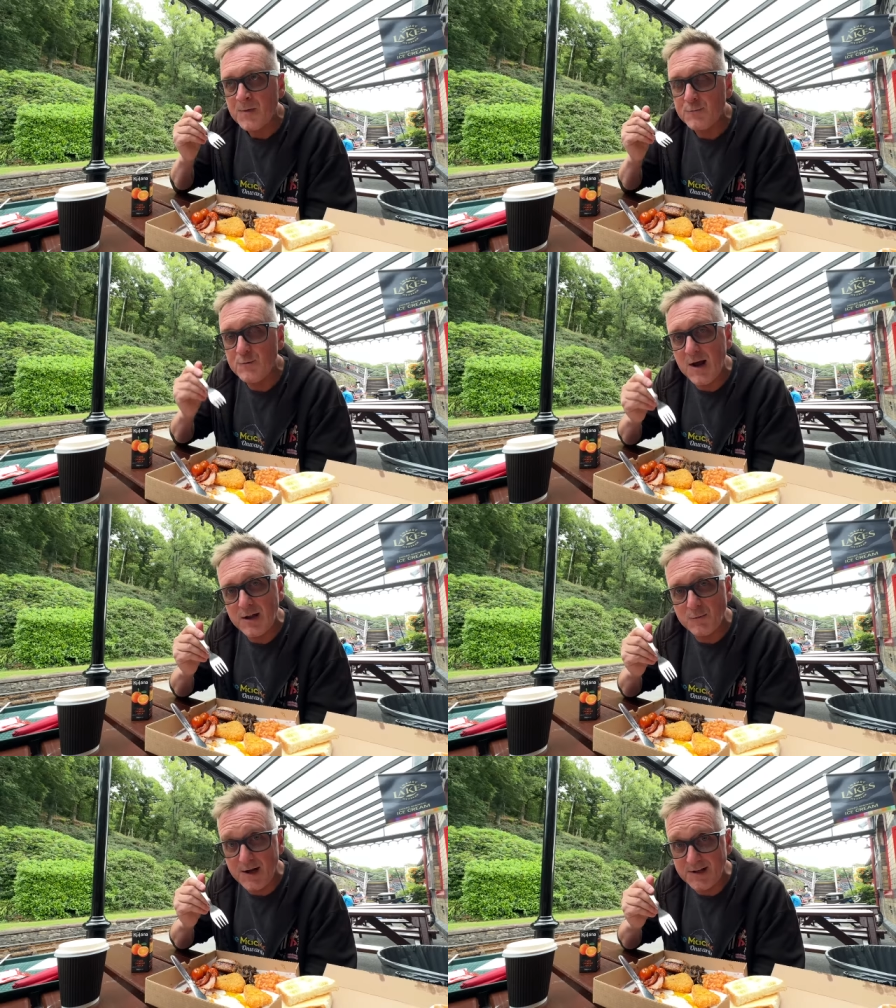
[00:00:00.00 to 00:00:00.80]

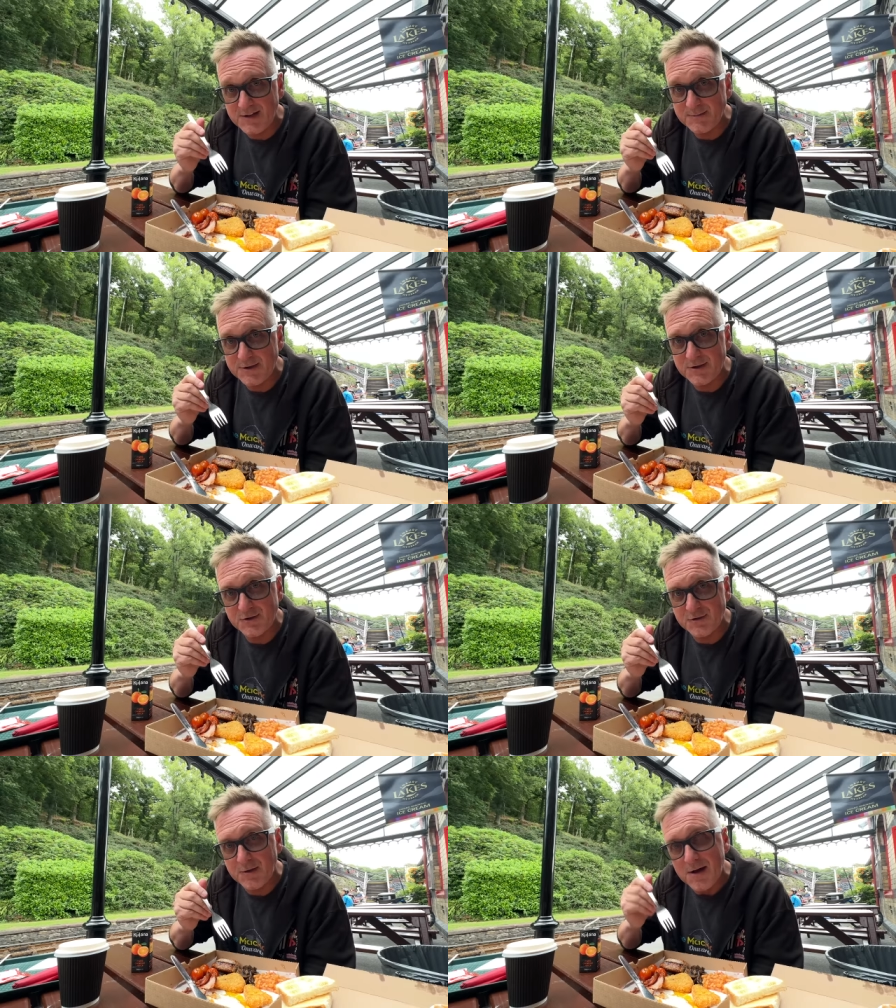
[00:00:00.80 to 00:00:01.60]
railway
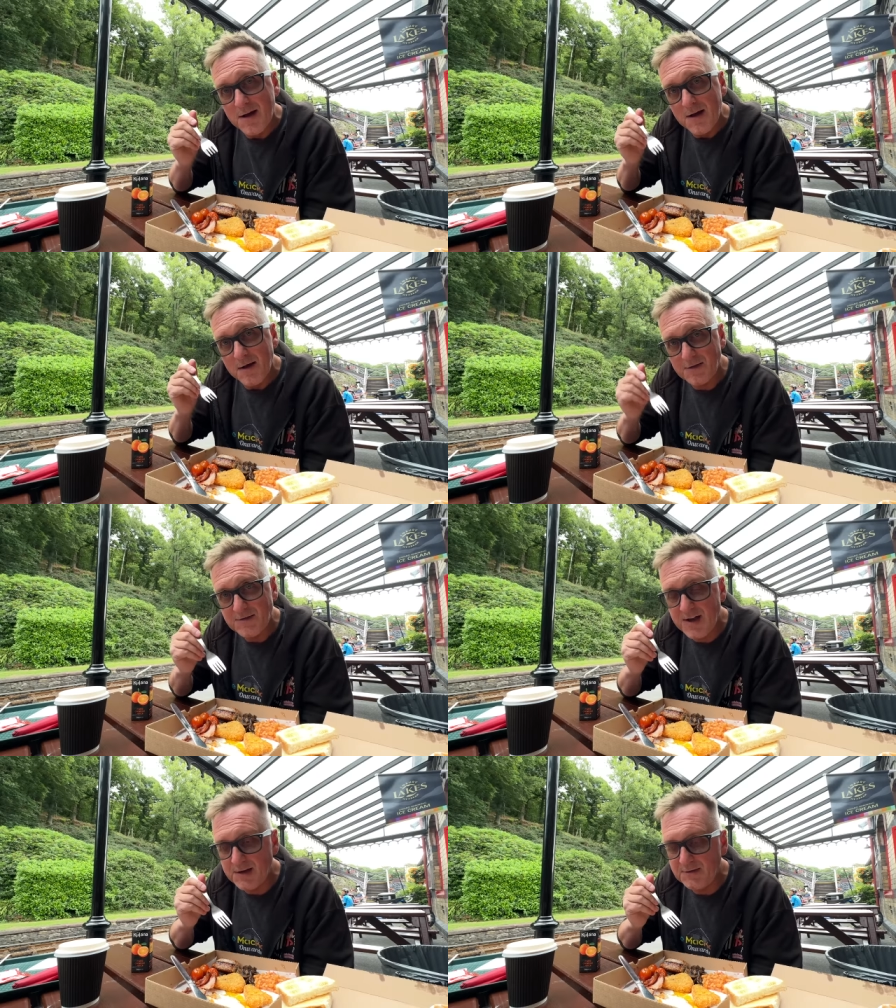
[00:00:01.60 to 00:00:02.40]
commercial on
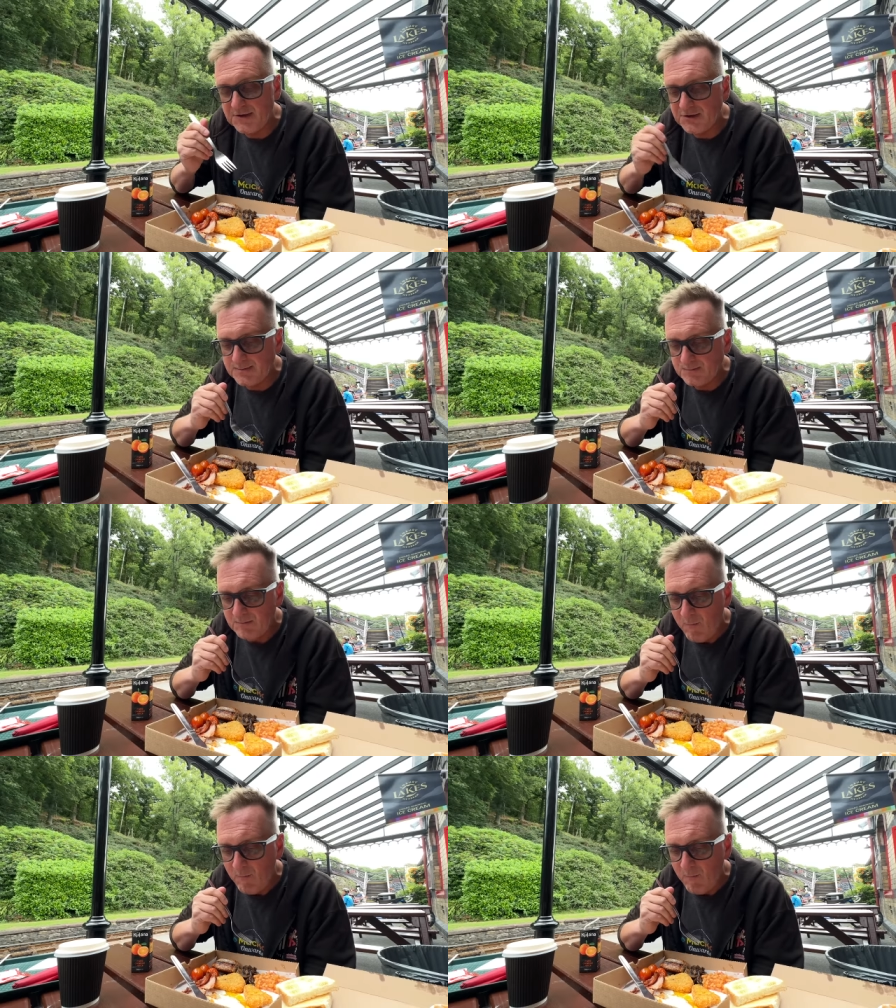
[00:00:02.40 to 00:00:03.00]
television